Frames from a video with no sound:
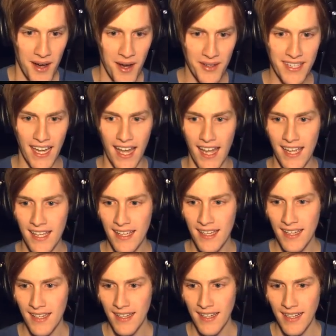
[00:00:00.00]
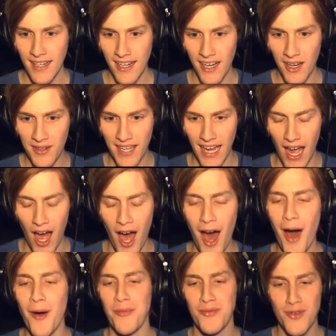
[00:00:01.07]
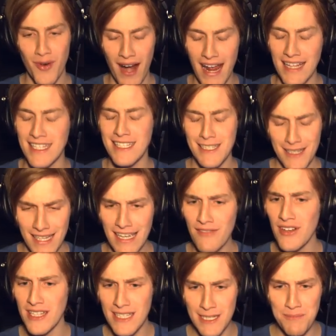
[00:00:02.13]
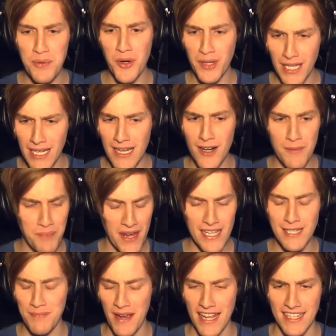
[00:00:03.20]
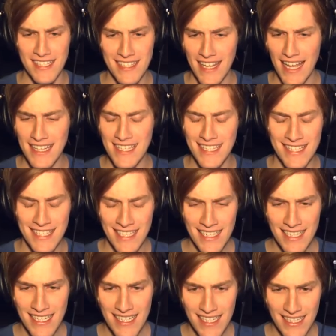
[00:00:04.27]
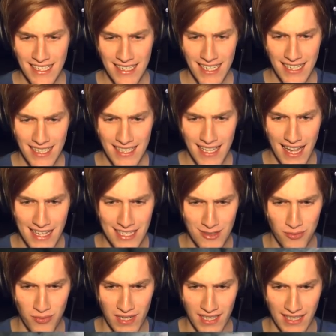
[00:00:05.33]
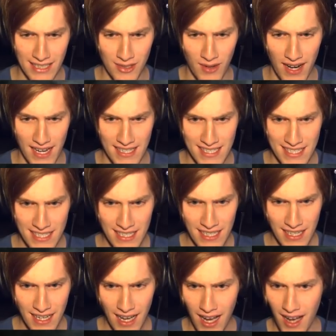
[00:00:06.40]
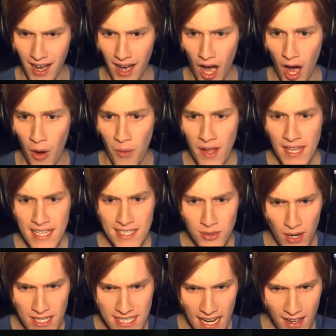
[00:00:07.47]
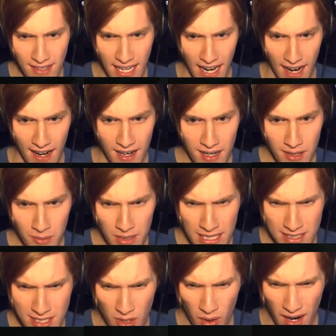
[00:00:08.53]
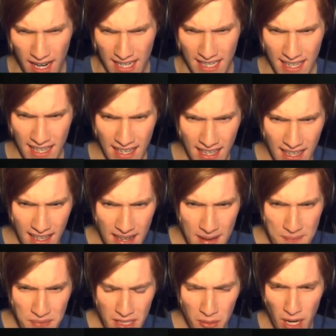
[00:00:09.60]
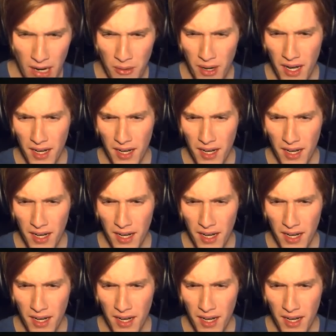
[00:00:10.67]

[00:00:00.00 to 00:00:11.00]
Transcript: Okay. Okay. Oh, great. Even spookier basements. That's that's really great. Oh, he's right down there. What you are you first. doing? What?